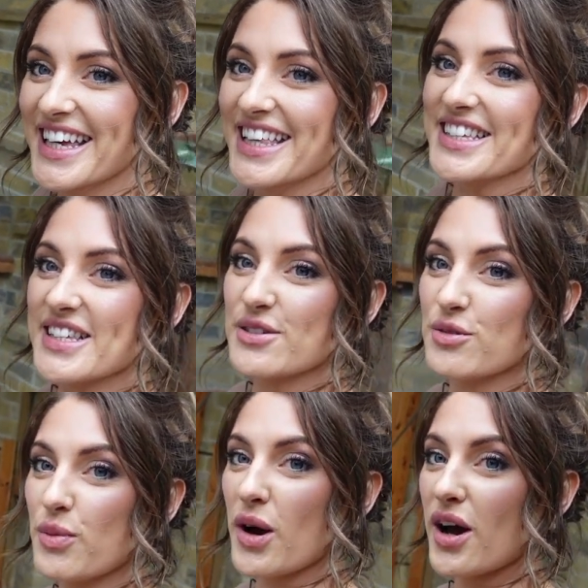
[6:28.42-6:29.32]
This is
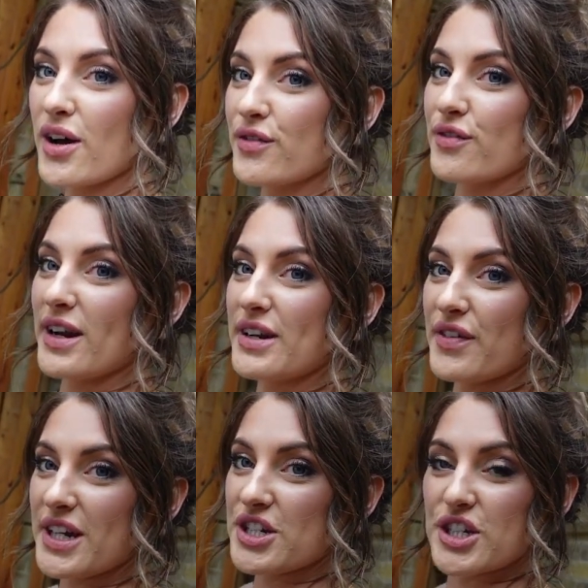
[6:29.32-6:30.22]
all part of
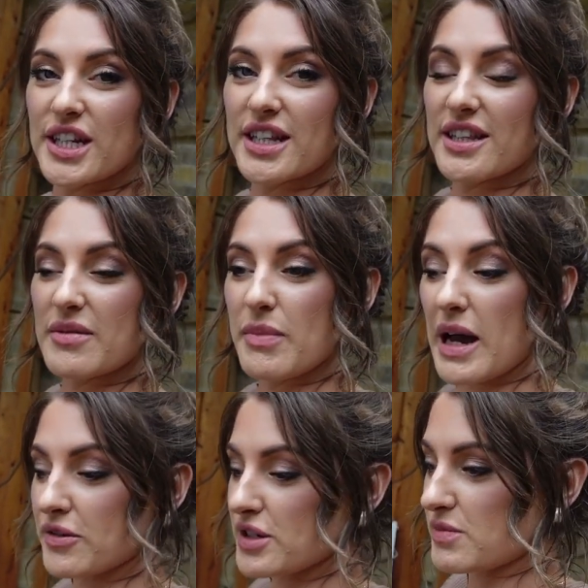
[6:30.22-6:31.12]
renovation and the
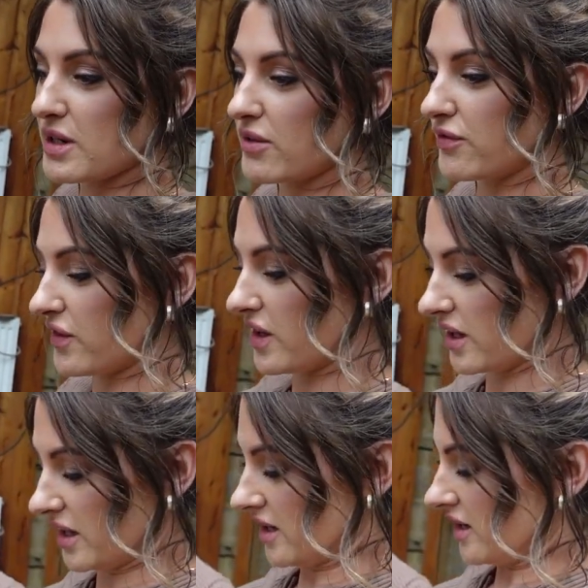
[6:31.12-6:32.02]
embarrassment of
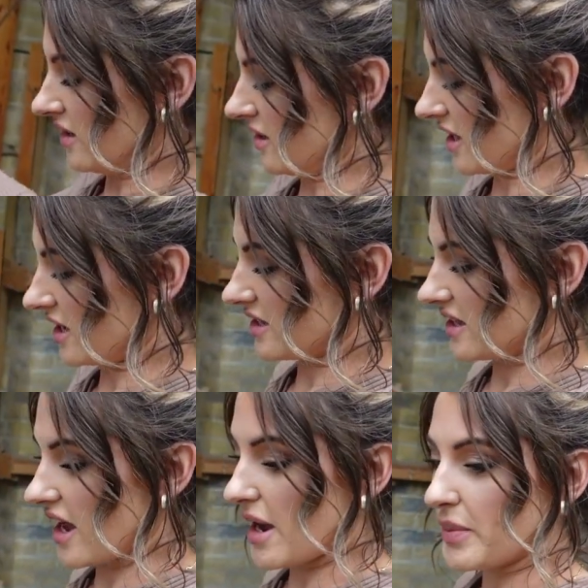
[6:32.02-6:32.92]
things
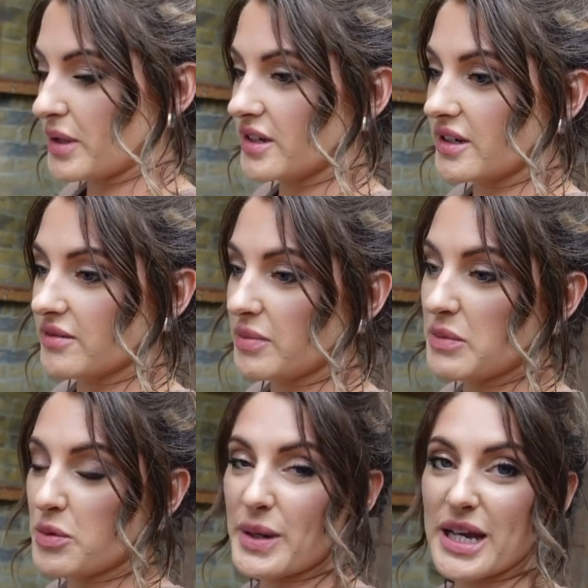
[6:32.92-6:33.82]
that happen and
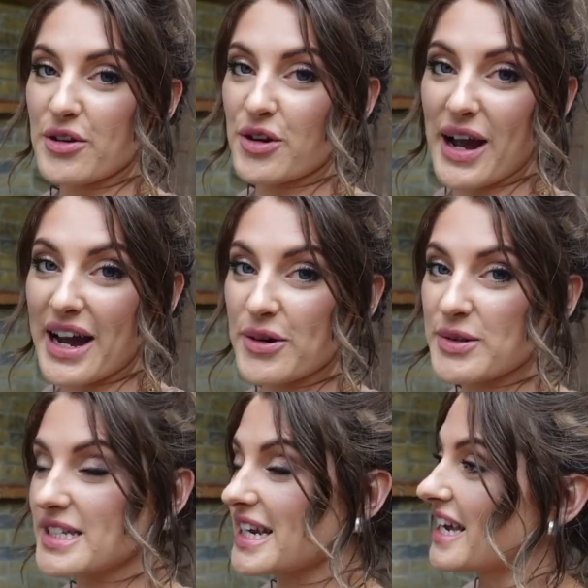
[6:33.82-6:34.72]
people being in your
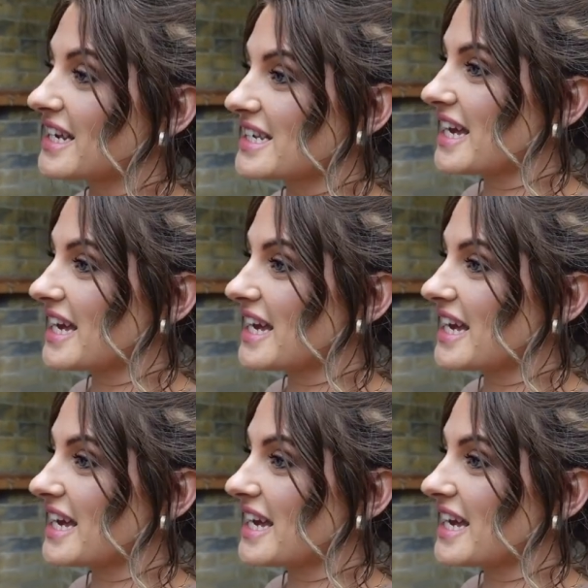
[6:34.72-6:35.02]
house day in,